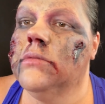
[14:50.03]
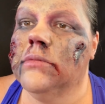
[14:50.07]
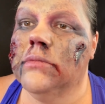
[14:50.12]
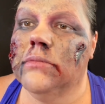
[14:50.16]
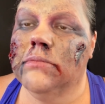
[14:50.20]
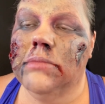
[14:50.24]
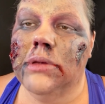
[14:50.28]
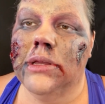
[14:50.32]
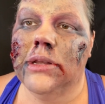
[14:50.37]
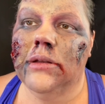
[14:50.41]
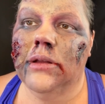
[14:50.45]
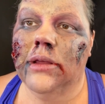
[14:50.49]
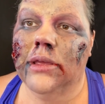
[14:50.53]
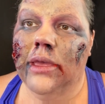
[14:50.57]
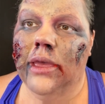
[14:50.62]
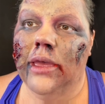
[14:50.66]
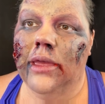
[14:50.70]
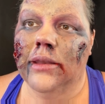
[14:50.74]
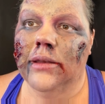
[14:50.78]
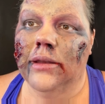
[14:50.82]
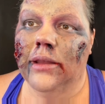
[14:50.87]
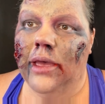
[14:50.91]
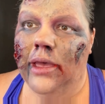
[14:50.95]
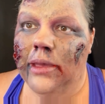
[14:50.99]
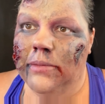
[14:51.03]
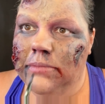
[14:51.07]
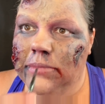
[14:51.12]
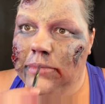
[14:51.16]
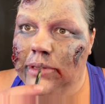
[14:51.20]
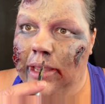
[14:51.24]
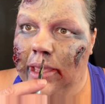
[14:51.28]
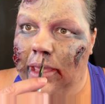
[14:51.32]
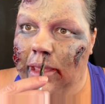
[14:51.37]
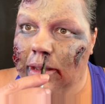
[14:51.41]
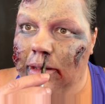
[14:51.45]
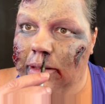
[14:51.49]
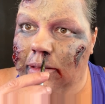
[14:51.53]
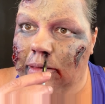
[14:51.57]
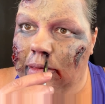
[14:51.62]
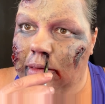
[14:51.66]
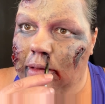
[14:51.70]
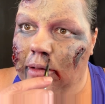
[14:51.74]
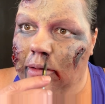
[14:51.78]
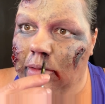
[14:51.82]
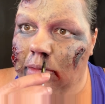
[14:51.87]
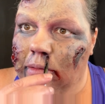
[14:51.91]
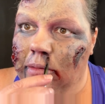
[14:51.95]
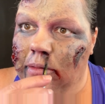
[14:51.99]
But again, I'm dead,
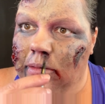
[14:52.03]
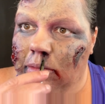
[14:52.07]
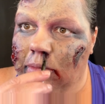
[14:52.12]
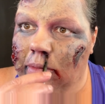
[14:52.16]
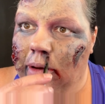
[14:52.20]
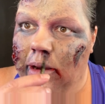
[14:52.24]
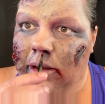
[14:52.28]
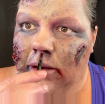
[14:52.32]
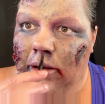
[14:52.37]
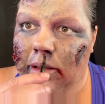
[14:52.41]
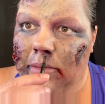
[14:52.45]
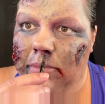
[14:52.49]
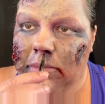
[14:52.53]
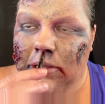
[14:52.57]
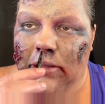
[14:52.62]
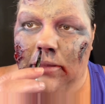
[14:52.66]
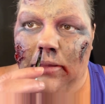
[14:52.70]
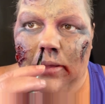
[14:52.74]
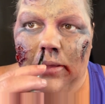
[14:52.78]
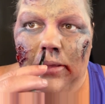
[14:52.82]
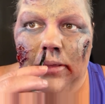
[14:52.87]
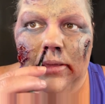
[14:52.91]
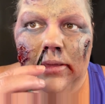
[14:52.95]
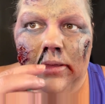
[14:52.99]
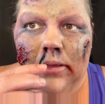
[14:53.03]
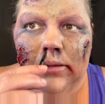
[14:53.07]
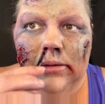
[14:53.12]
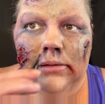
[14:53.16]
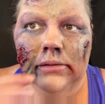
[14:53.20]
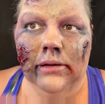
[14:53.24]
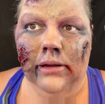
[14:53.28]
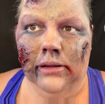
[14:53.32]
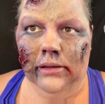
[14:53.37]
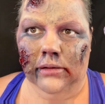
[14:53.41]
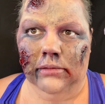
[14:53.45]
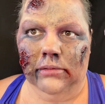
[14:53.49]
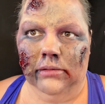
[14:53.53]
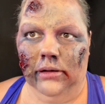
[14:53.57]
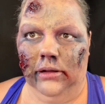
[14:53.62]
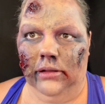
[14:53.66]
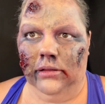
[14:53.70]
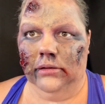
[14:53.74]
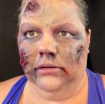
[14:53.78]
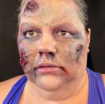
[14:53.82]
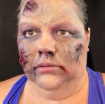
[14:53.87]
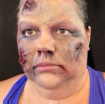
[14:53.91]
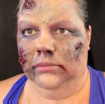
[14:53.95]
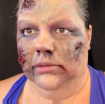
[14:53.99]
so, right? I'm a night
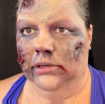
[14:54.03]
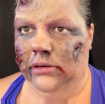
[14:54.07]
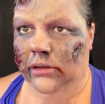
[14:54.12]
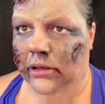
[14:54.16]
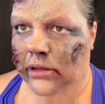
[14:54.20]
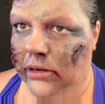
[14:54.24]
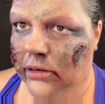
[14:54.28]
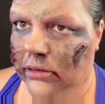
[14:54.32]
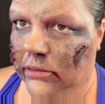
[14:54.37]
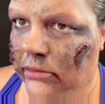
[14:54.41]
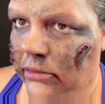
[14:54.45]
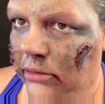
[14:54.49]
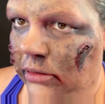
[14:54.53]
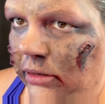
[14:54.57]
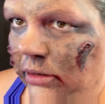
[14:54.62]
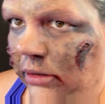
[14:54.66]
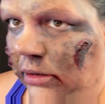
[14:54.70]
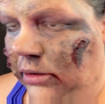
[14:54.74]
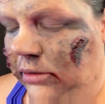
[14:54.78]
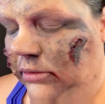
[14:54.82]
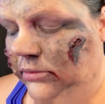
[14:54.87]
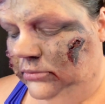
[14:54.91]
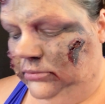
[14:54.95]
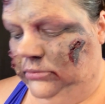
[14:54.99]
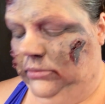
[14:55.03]
crawler. I'm a night crawler.